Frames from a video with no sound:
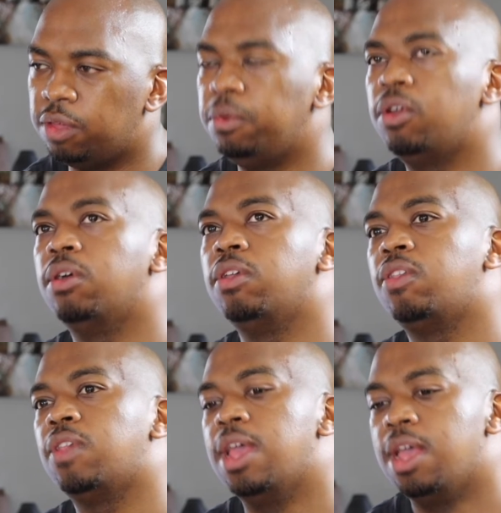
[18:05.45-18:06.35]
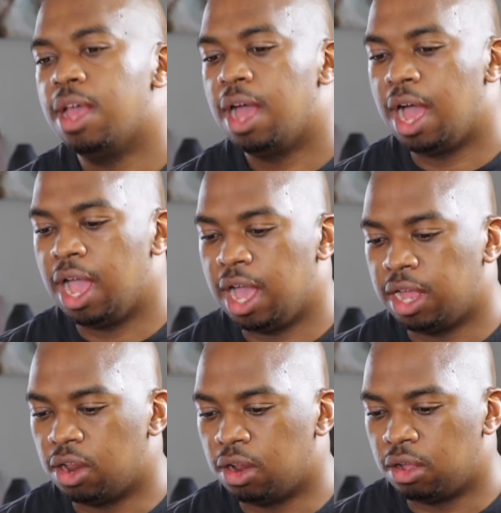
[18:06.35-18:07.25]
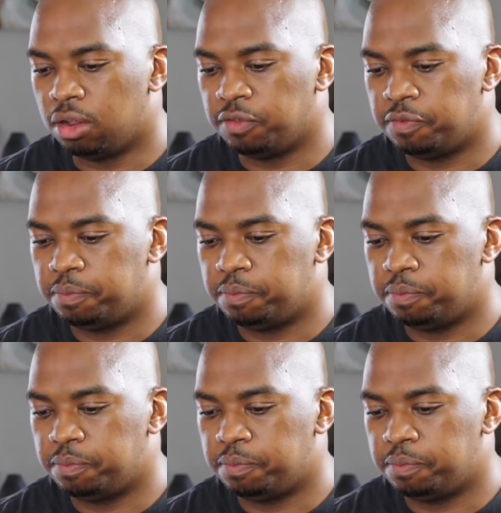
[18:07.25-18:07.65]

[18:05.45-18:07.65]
because I had a lot of